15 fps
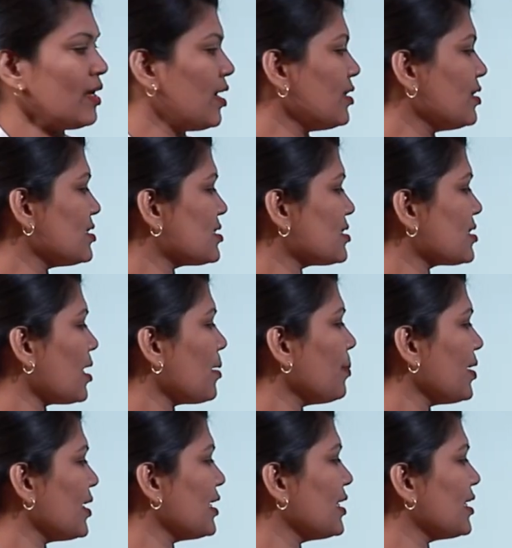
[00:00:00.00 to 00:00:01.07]
and this
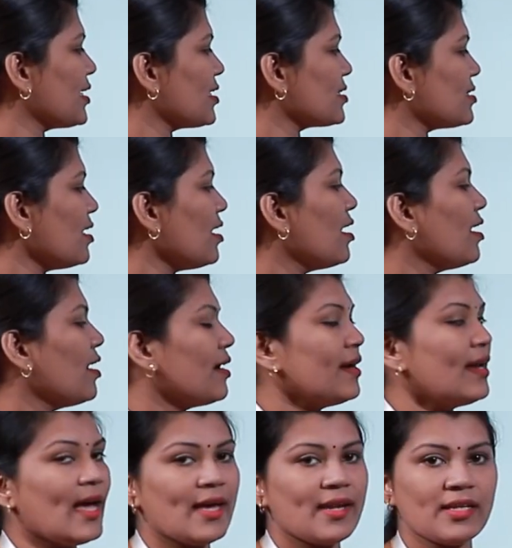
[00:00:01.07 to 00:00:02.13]
thumb indicate the
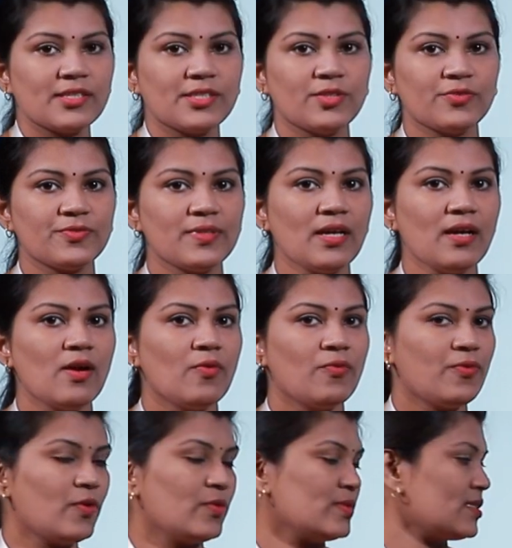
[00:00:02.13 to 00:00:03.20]
direction of the
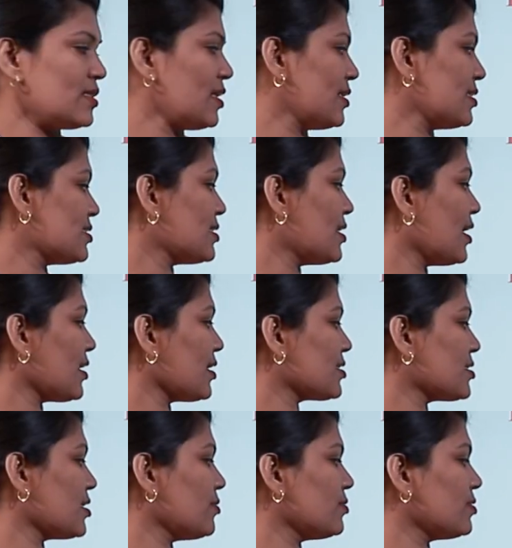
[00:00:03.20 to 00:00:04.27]
force, that is
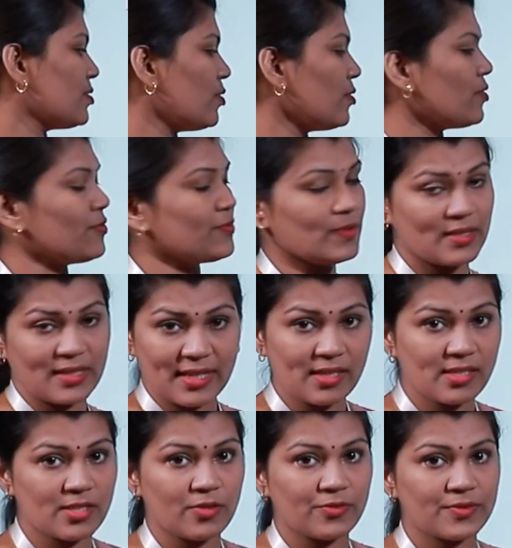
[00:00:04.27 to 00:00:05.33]
direction
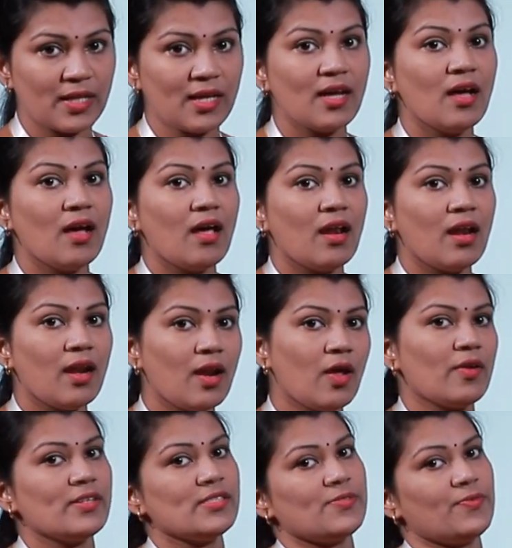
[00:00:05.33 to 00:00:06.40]
of the
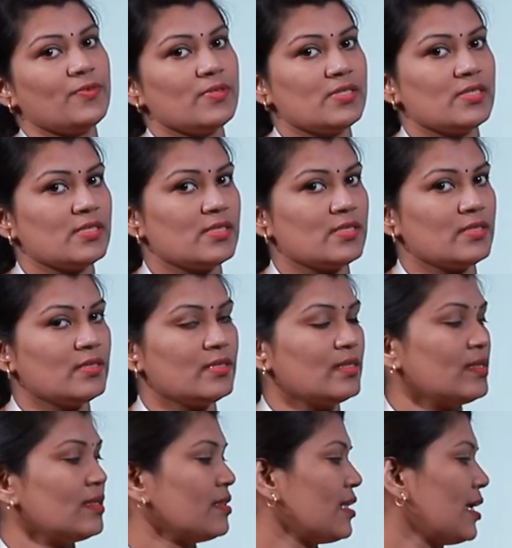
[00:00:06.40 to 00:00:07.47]
Lorentz force.
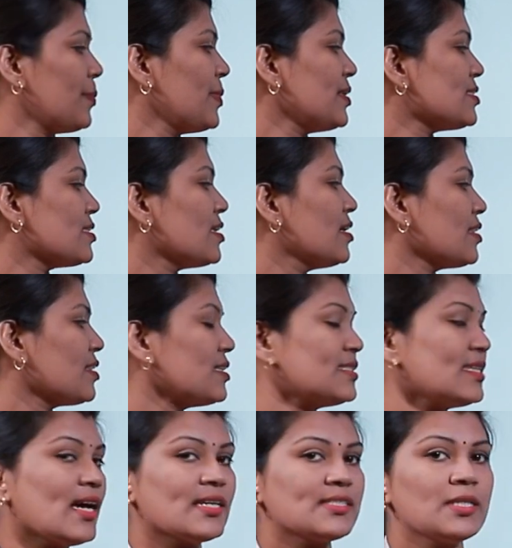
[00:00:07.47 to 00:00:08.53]
That means the
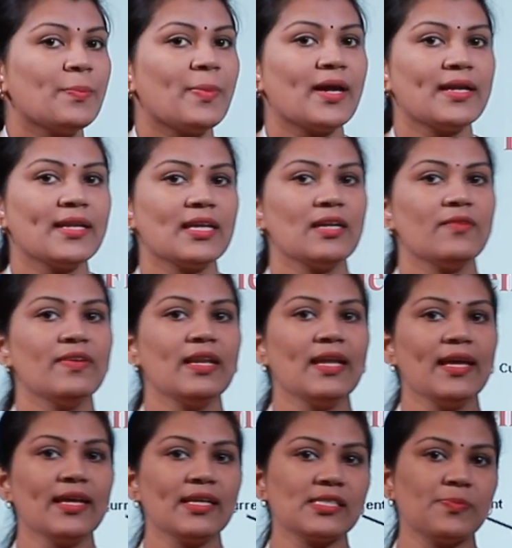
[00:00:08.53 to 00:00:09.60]
charged particle will
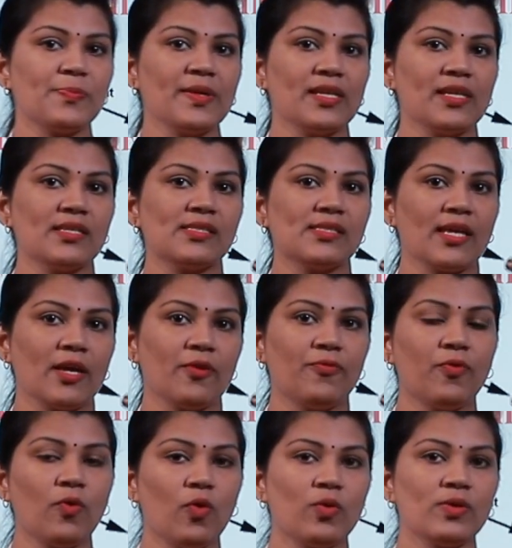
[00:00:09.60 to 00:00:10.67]
experience a
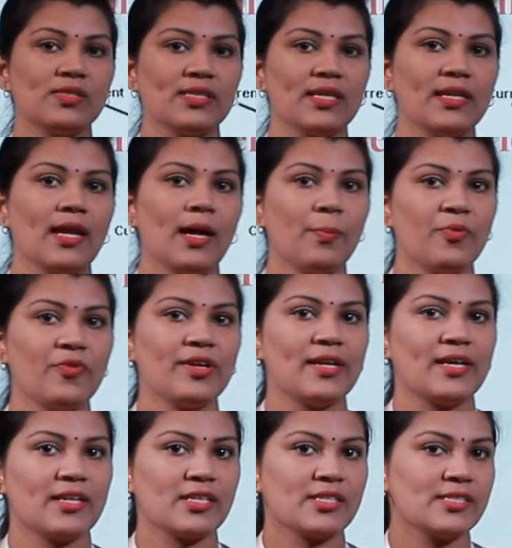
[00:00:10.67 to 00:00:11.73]
force in upward
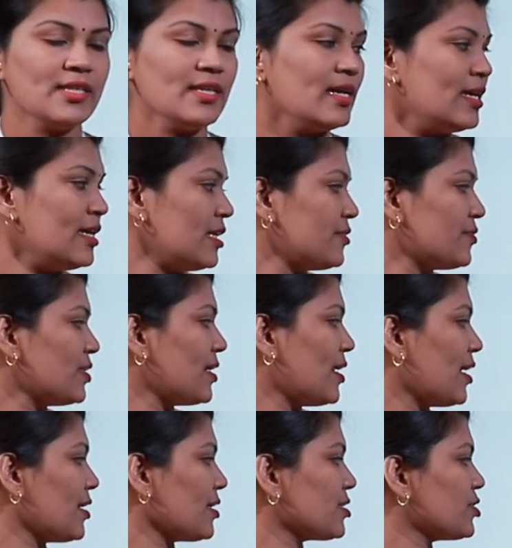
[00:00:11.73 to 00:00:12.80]
direction if the
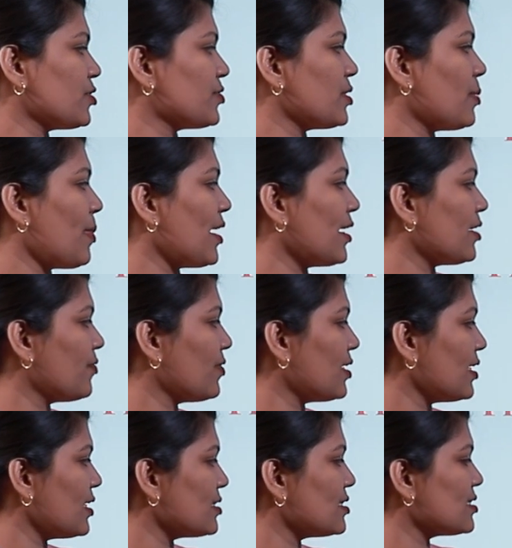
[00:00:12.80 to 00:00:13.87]
direction of the magnetic
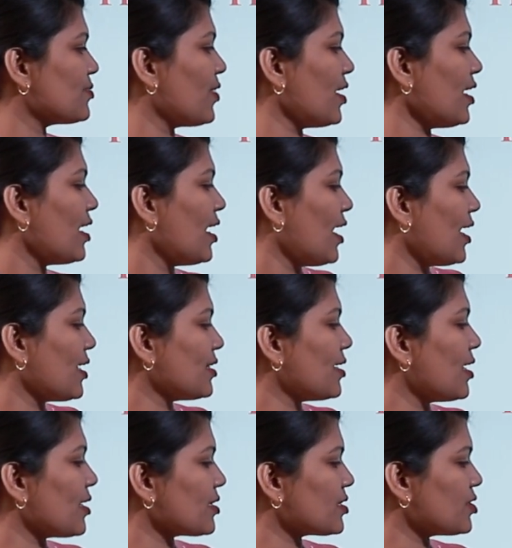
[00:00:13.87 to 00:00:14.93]
field in this way and the
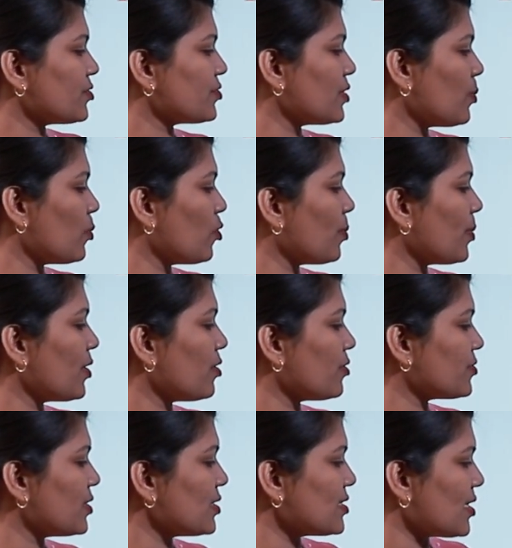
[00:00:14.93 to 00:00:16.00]
direction of the movement
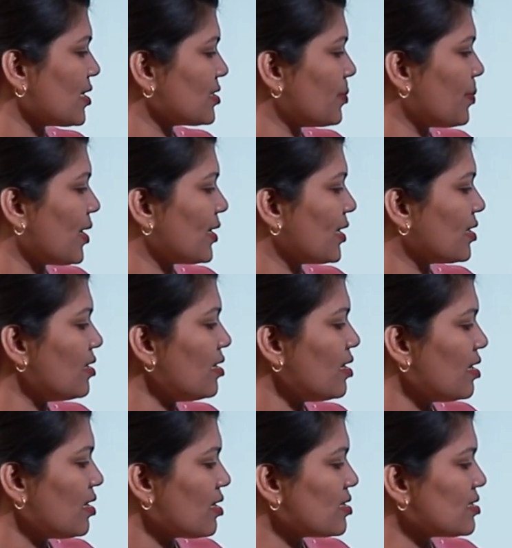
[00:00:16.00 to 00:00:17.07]
of the charged particle
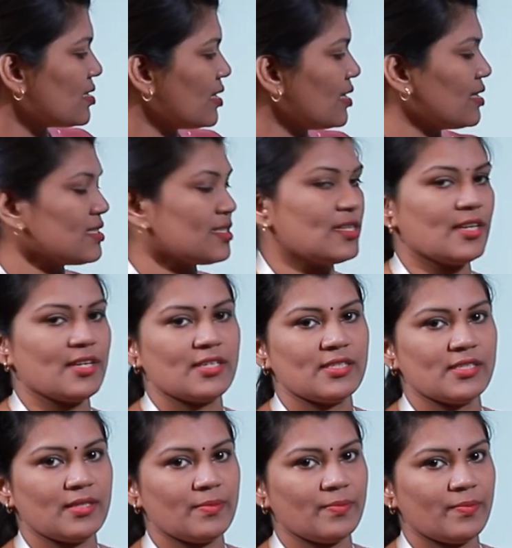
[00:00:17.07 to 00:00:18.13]
is in this
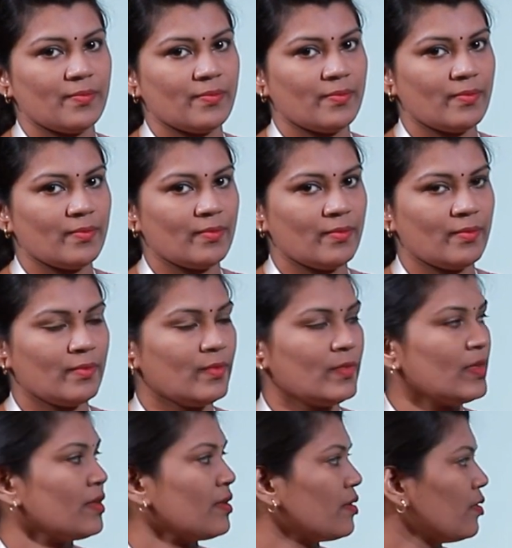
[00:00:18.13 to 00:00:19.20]
direction.
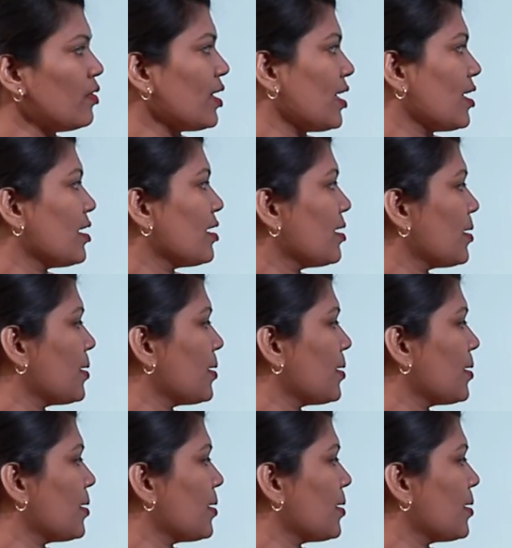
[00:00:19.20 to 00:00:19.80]
Okay.